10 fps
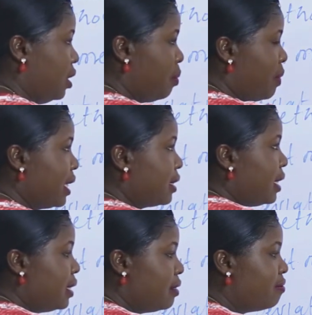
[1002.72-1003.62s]
the mark
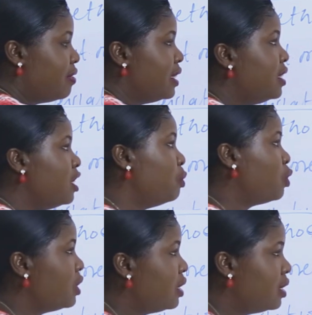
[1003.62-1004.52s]
said ranges
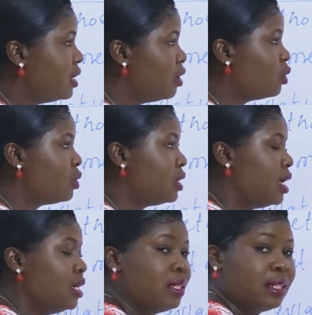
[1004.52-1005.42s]
between 0 to
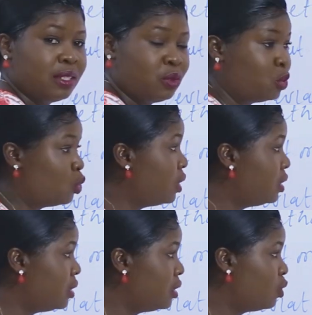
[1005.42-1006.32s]
10, 10 to
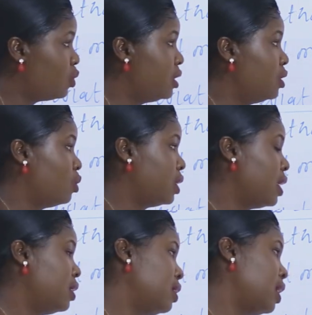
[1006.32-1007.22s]
20, 20 to
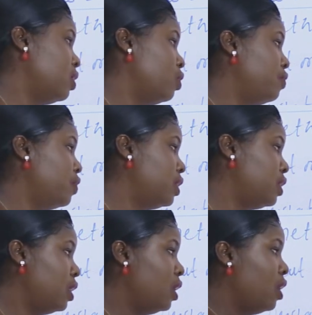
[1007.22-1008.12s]
30, 30 to
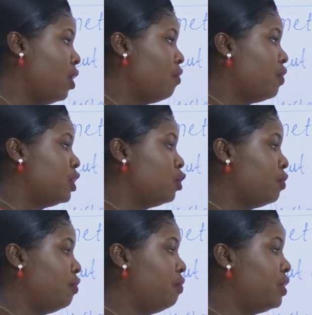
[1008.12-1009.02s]
40, 40
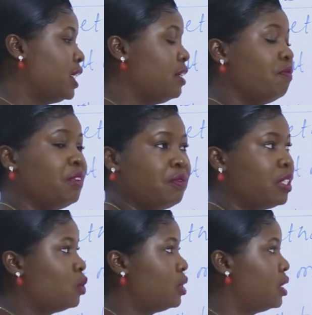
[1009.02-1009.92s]
to 50, then
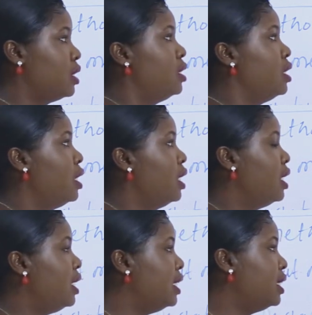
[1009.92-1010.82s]
50 to 60.
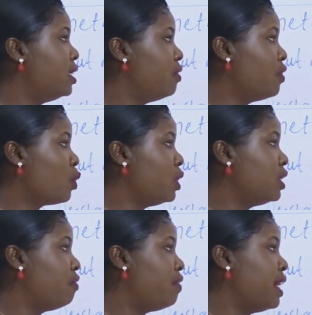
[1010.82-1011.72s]
Then this is the
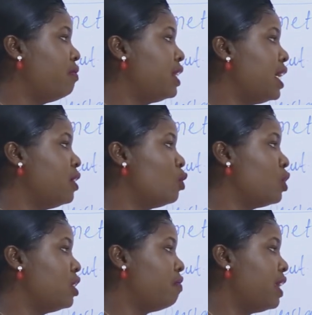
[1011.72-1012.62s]
frequency: 5, 10,
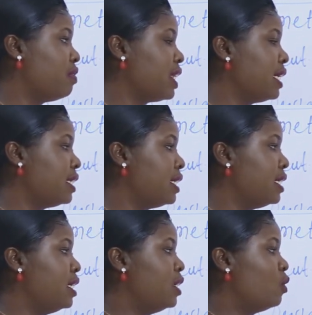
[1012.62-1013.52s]
25,
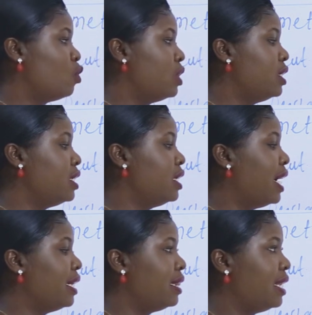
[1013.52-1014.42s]
30, 20
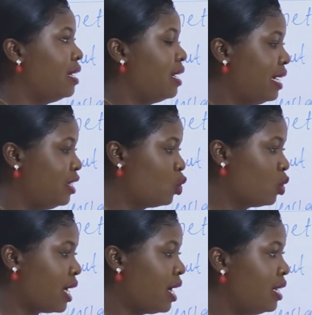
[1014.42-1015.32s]
and 10, and the
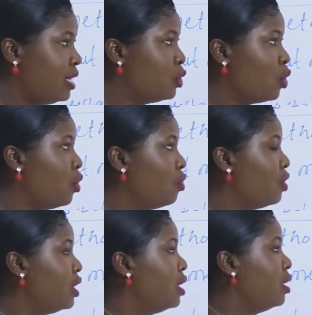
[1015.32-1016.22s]
total is
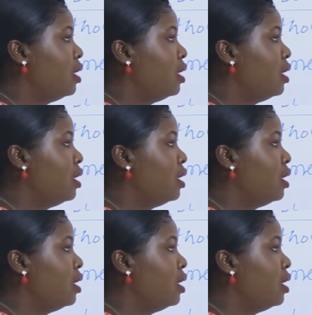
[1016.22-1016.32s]
100.